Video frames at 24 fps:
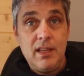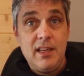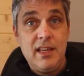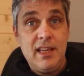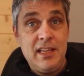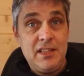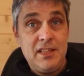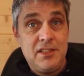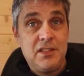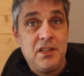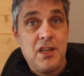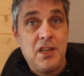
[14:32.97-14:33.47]

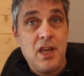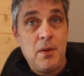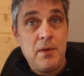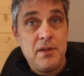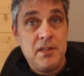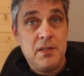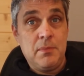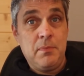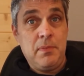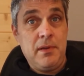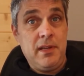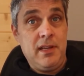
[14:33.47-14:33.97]
It's going
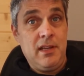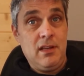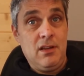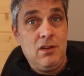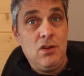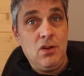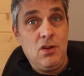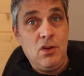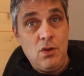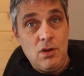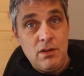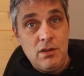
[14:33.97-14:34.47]
to be a
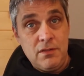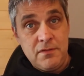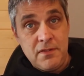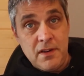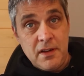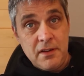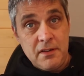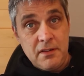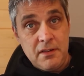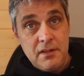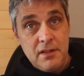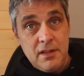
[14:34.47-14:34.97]
lot of
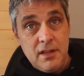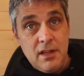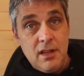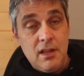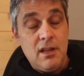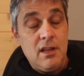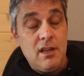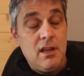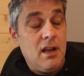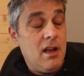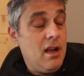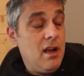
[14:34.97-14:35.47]
fun.
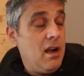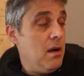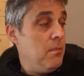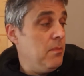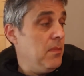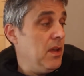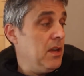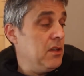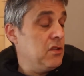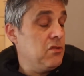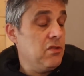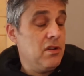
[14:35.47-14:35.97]
Um,
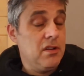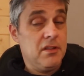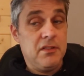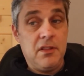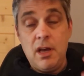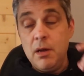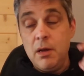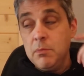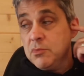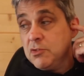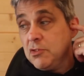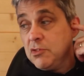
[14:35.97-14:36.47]
I try,
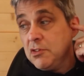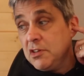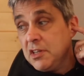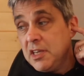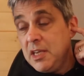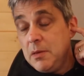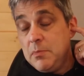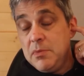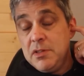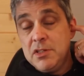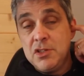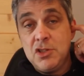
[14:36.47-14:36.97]
I'm trying to
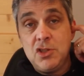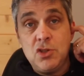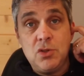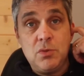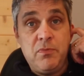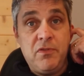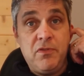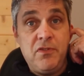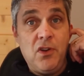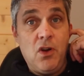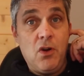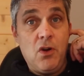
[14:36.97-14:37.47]
keep this
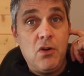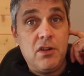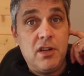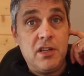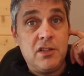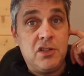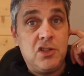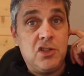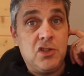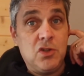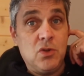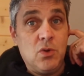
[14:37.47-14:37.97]
vlog
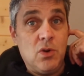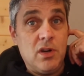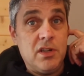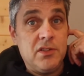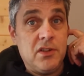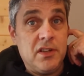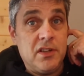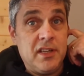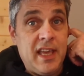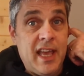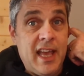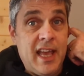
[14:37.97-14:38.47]
as short as
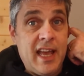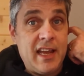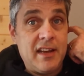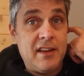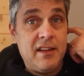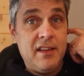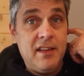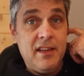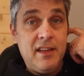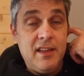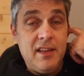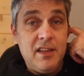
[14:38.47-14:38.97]
I can.
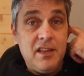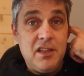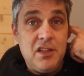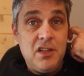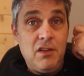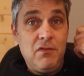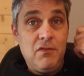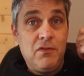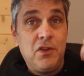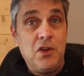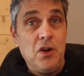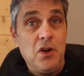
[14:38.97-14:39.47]

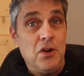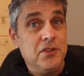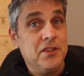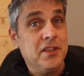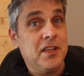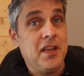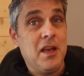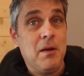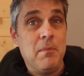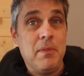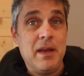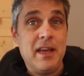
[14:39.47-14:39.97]
You've got to
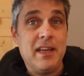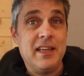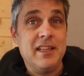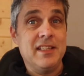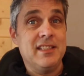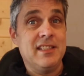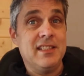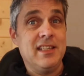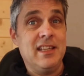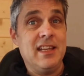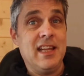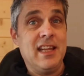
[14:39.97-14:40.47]
come back and
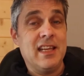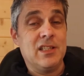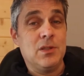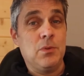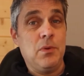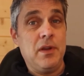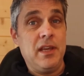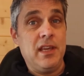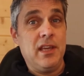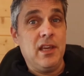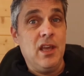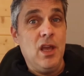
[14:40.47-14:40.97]
see next
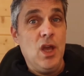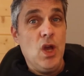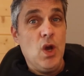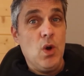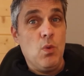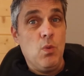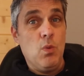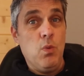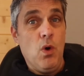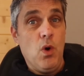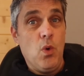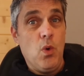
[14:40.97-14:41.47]
week
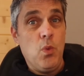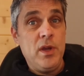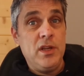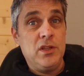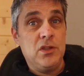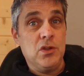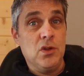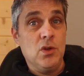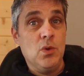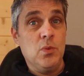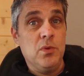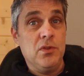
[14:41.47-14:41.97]
what we
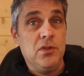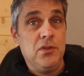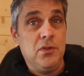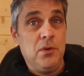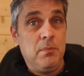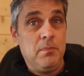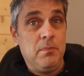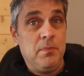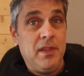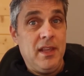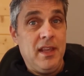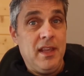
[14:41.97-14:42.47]
do with
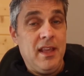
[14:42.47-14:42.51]
them.